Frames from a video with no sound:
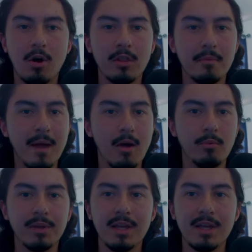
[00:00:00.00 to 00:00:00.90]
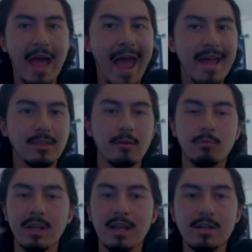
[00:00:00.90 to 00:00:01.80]
them out. We need to at them.
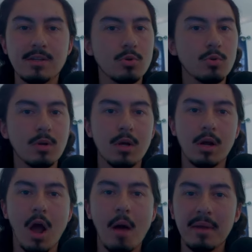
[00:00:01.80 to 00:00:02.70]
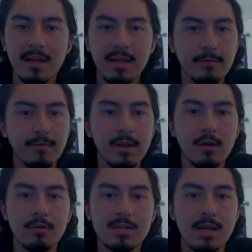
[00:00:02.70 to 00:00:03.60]
We need to comment in the
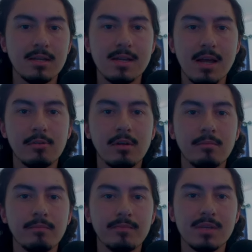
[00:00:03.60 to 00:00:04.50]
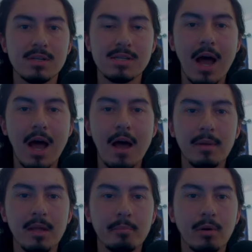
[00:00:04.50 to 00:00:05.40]
videos and tell them to stop
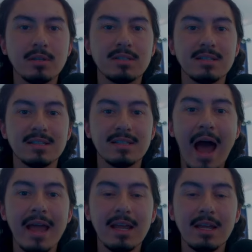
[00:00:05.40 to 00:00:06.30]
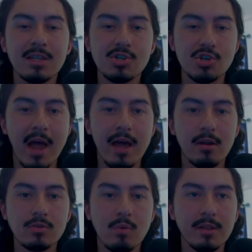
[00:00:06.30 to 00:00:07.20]
being pussies and hiding in the
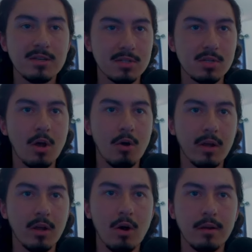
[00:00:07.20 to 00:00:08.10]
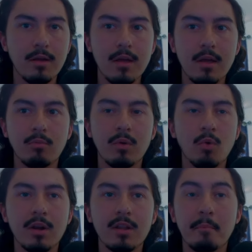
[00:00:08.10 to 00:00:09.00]
shadows while this is going on. When
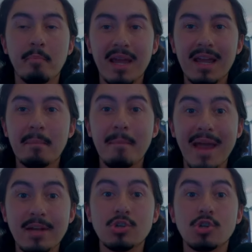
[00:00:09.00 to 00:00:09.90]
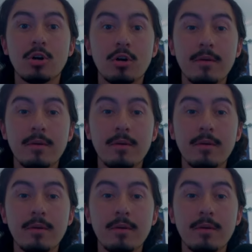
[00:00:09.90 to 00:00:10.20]
one of the big major